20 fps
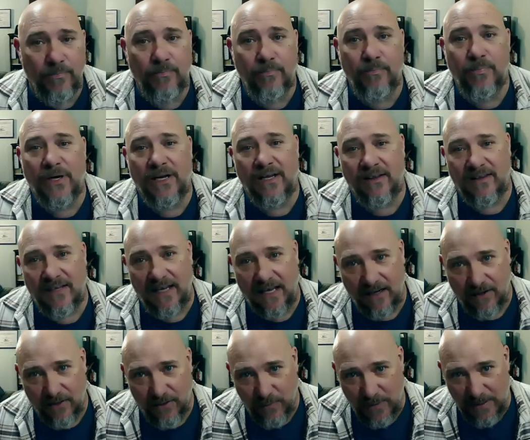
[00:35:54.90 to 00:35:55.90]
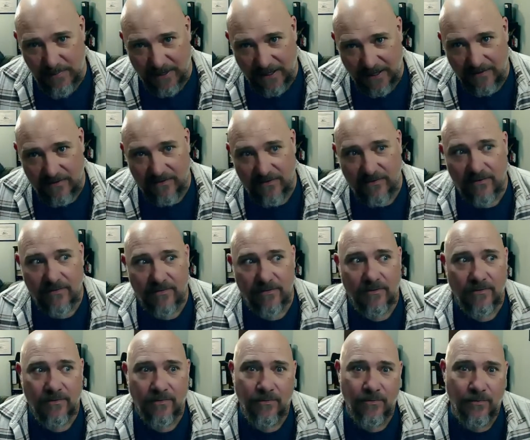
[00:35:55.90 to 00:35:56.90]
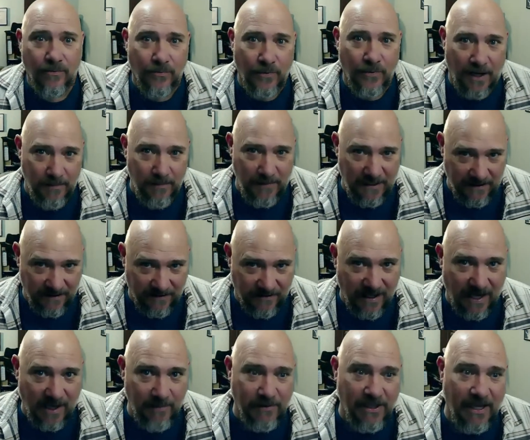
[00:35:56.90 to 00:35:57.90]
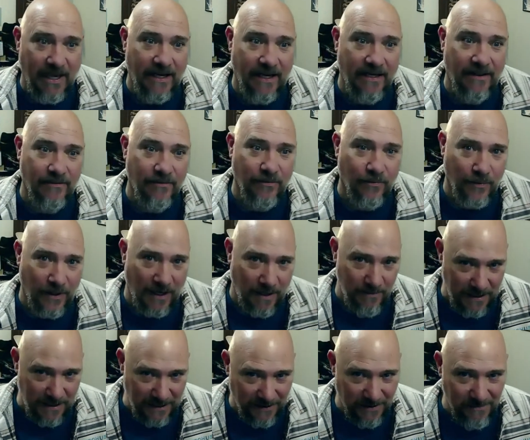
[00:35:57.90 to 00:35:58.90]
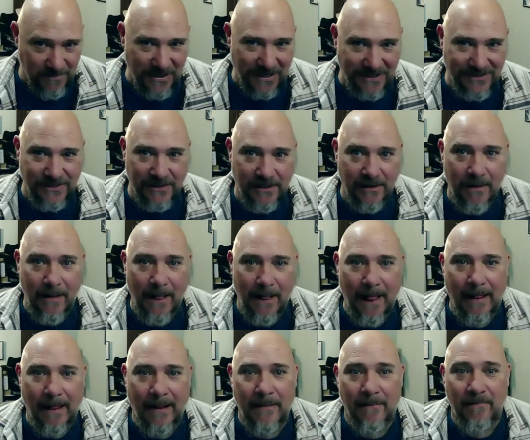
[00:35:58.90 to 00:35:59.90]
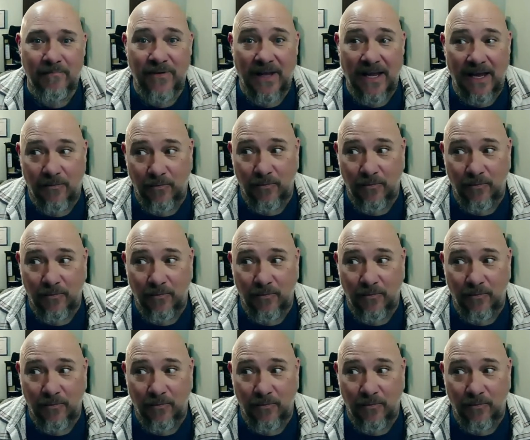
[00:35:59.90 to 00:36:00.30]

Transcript: But at the end of 3 months, when I meet the timeline, when I meet the budget, and